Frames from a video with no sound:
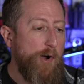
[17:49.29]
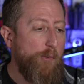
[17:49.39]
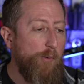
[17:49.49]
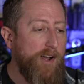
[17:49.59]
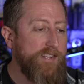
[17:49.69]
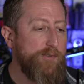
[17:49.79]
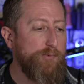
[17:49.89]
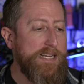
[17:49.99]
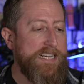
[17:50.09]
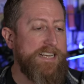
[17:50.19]
What
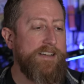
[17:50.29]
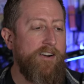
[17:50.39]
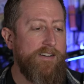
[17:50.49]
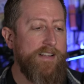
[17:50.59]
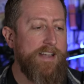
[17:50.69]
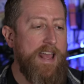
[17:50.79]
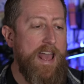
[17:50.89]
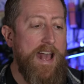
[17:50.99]
reading on an